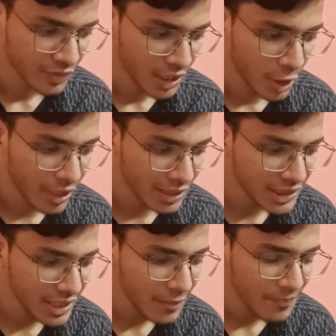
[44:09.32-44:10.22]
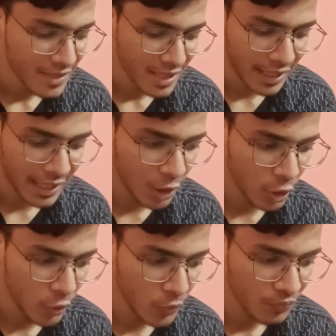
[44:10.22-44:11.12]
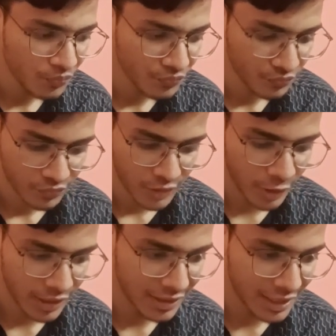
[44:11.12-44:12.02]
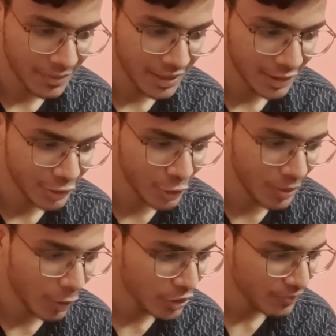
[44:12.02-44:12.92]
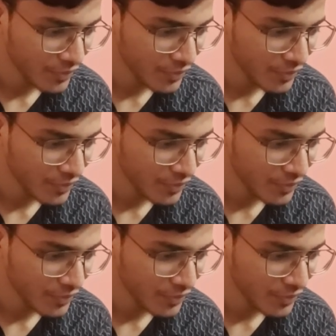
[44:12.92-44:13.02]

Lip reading: You can see hello. Okay, let me zoom out.